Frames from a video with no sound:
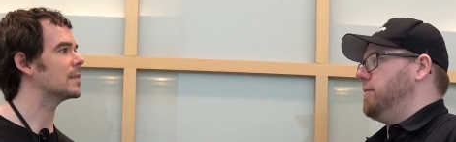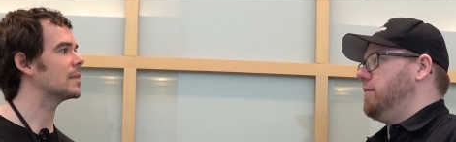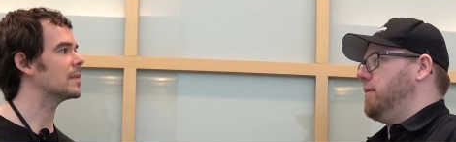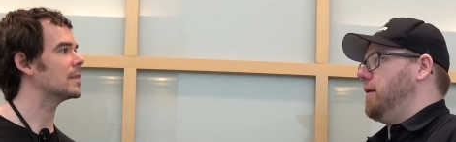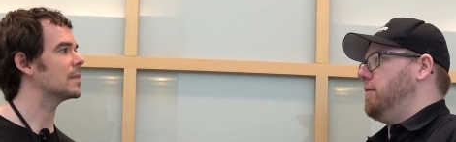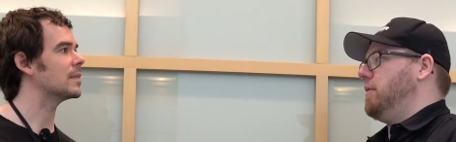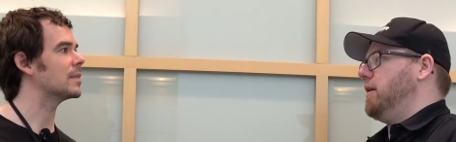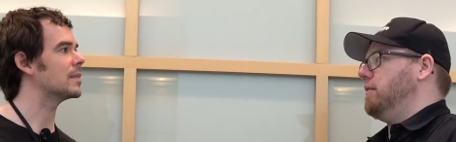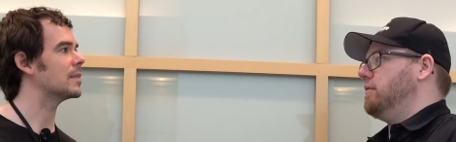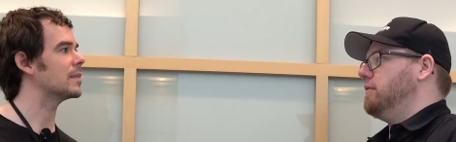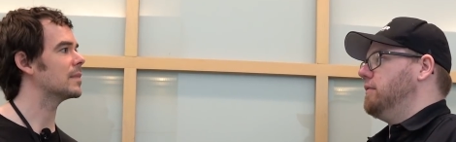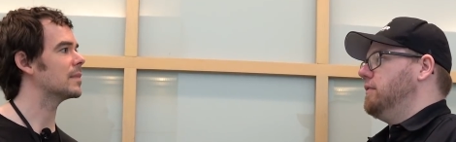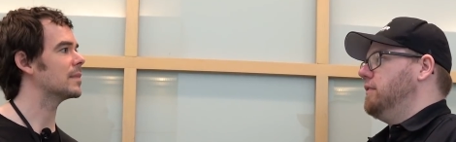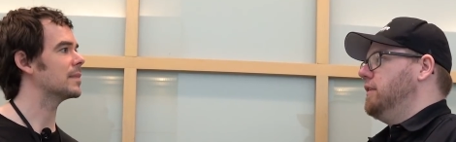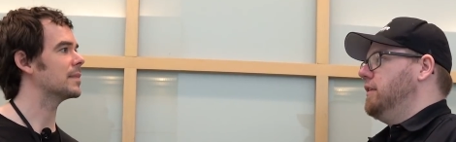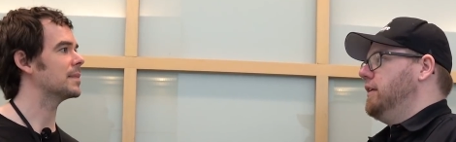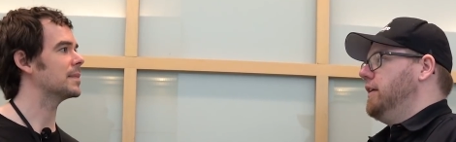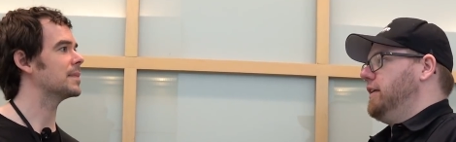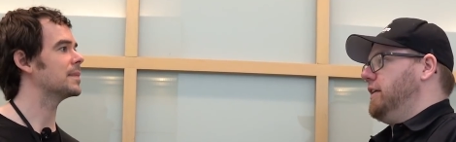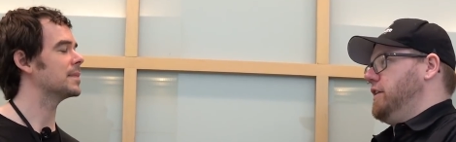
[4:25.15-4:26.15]

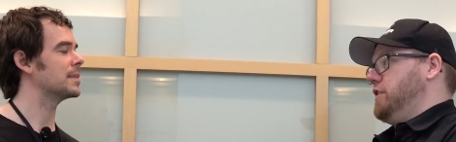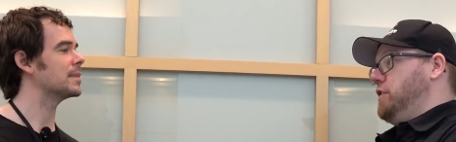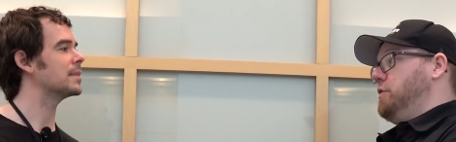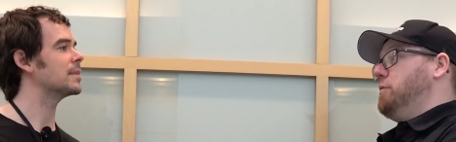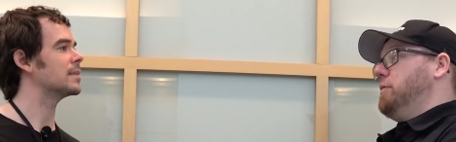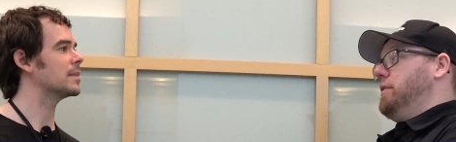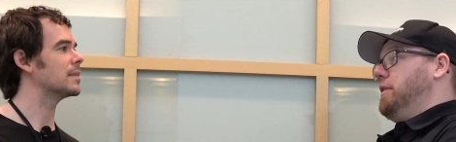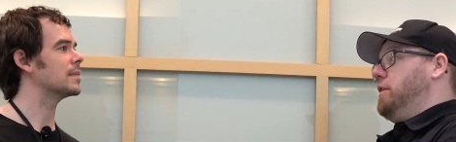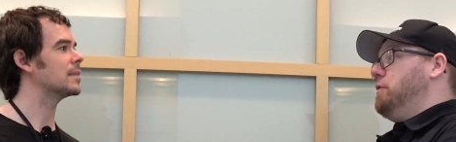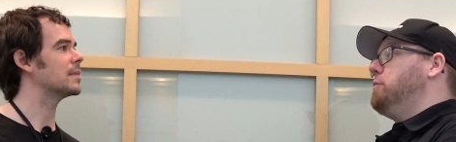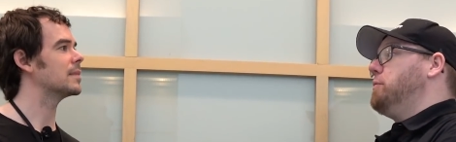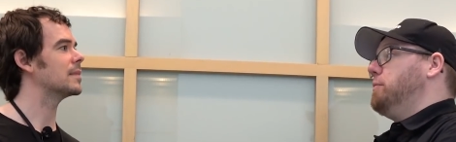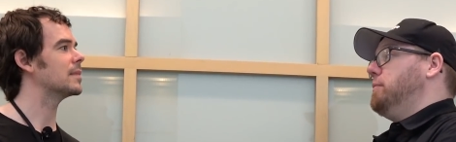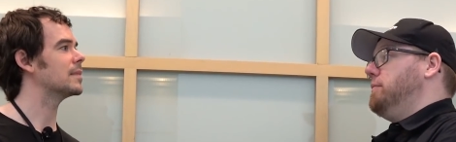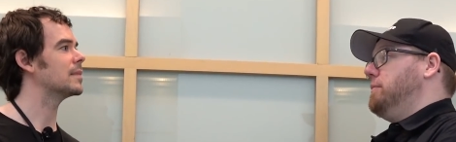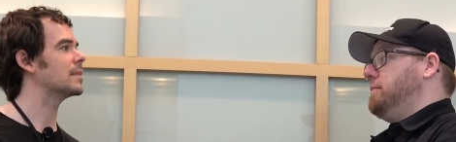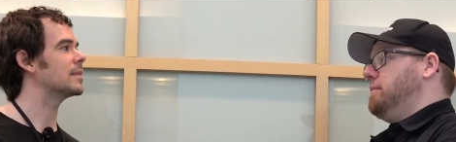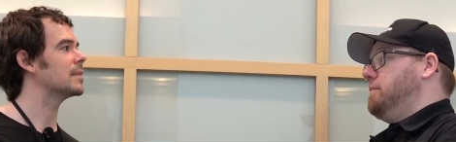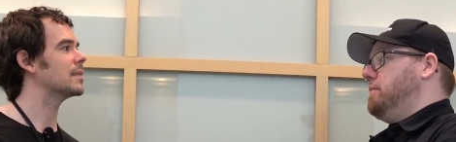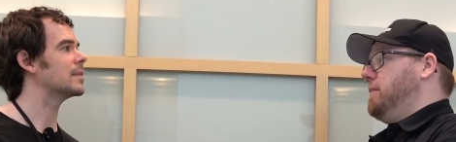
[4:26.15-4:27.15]
Speaker 1: About, because
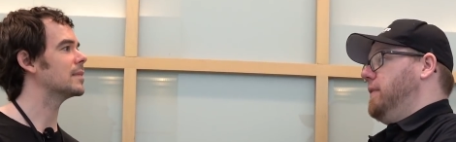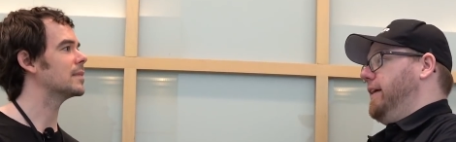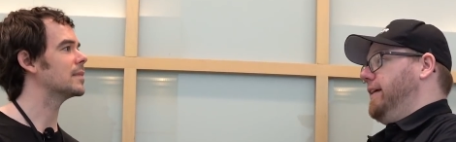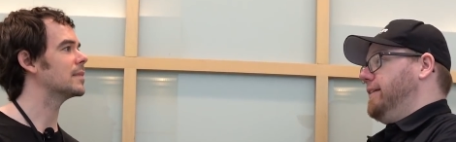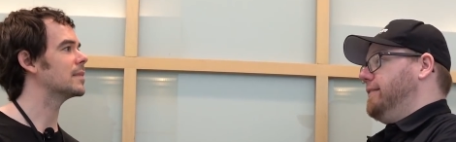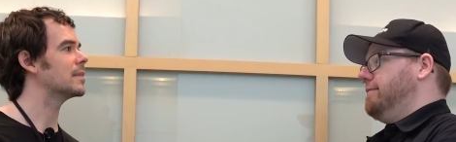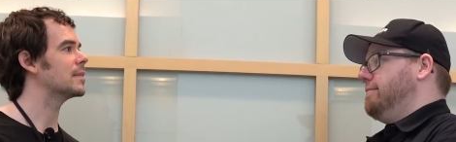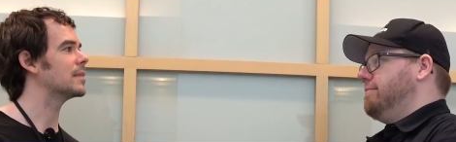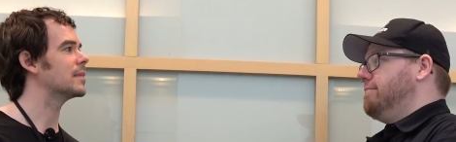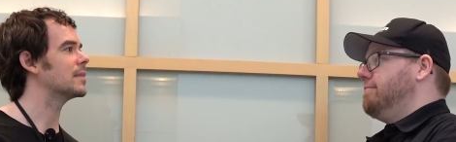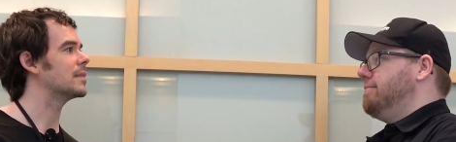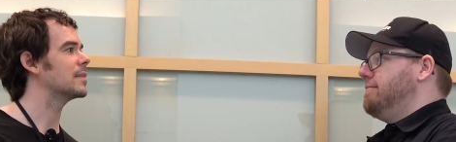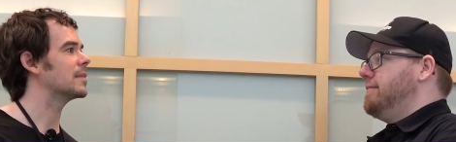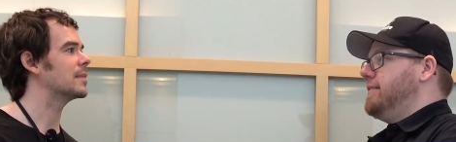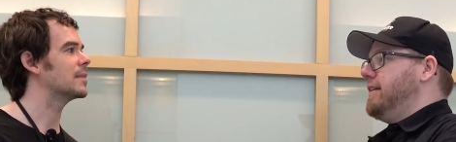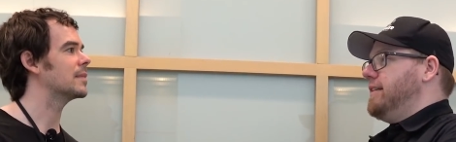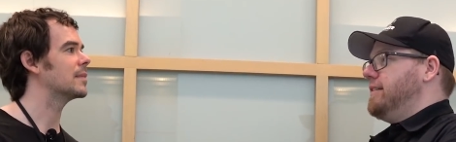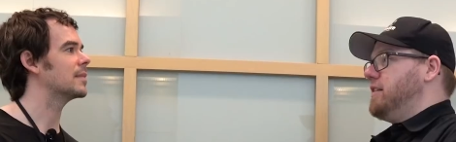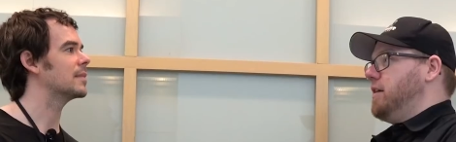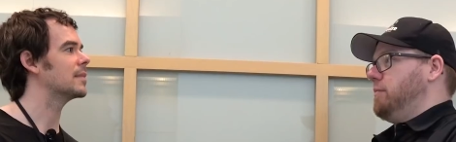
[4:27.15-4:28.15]
you like
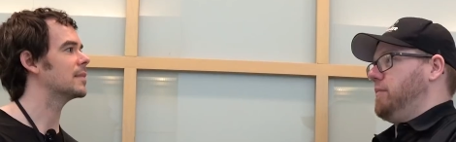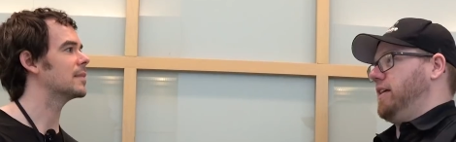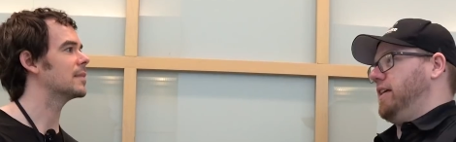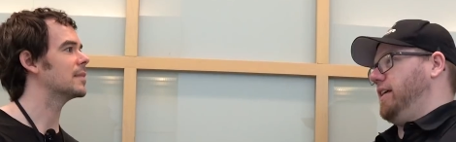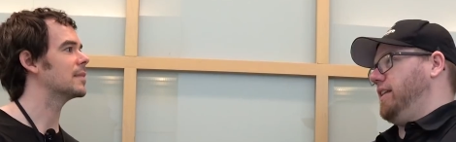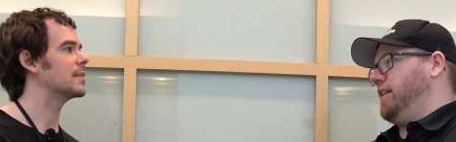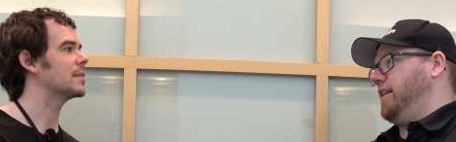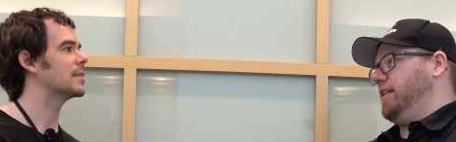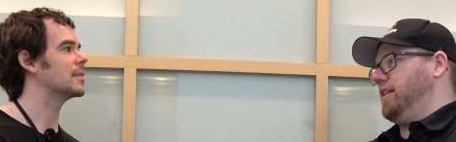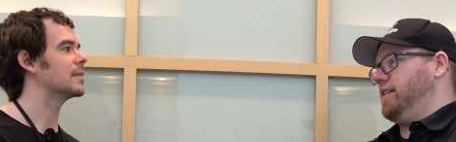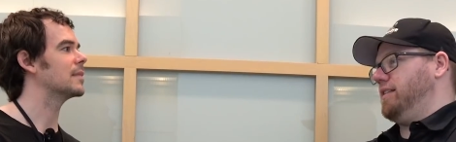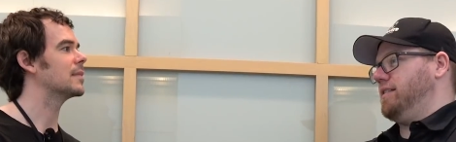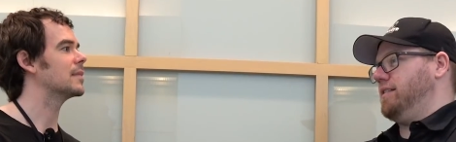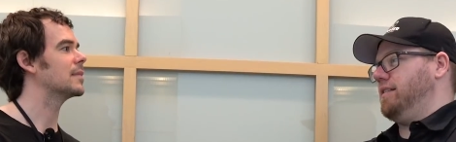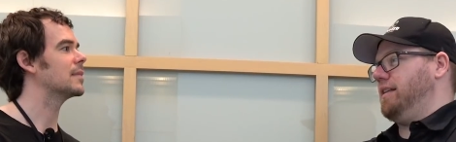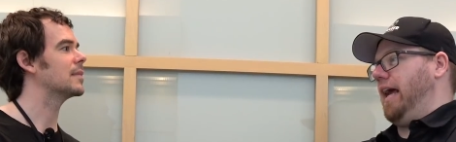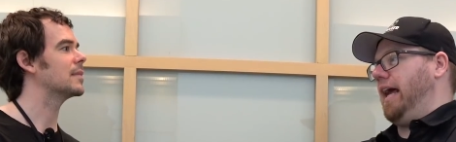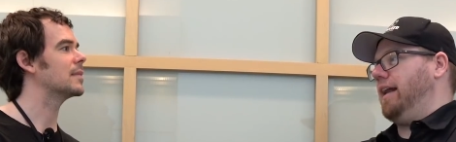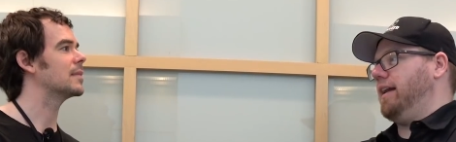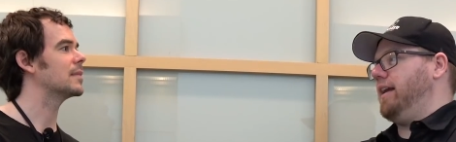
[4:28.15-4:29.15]
did something I think that's
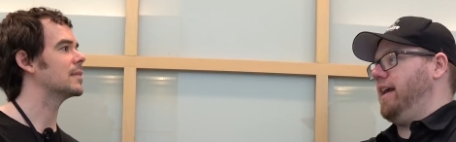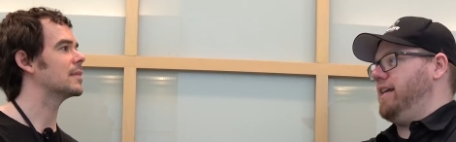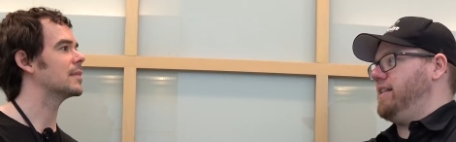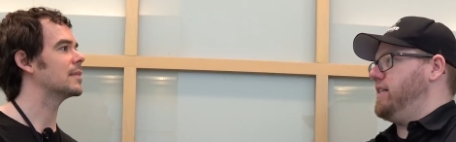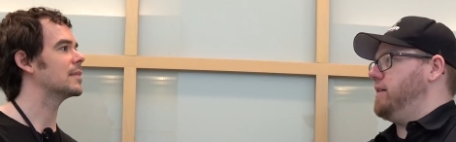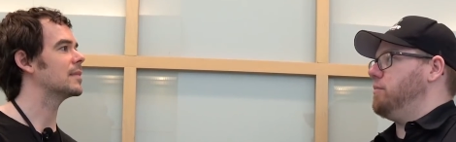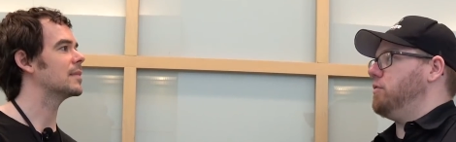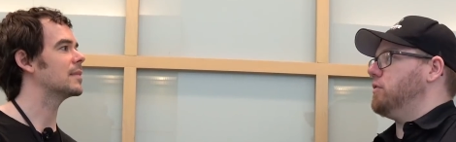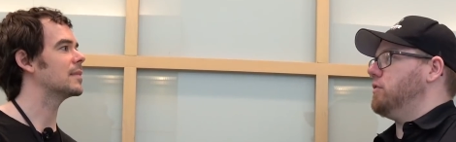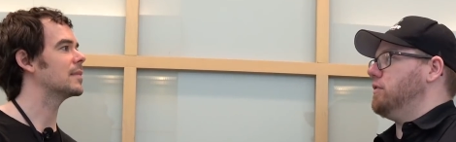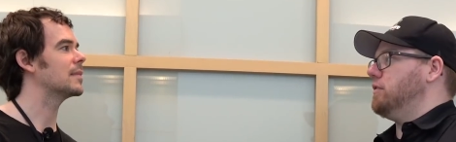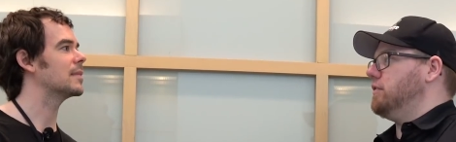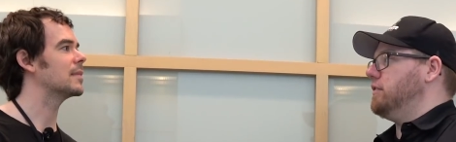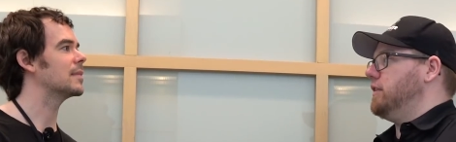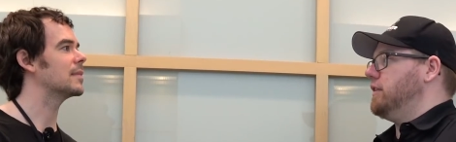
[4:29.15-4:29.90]
not atypical.